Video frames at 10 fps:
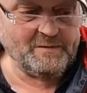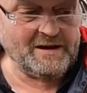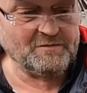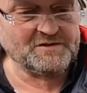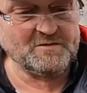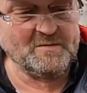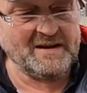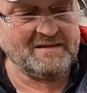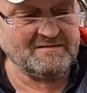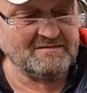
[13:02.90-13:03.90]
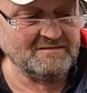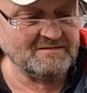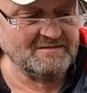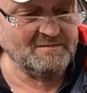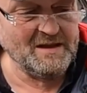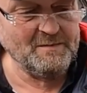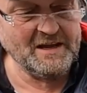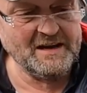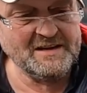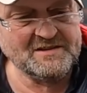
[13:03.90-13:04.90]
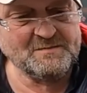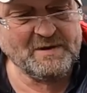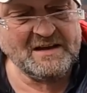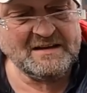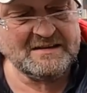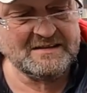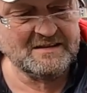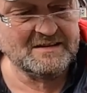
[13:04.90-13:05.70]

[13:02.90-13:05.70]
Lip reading: them out to about maybe an inch apart.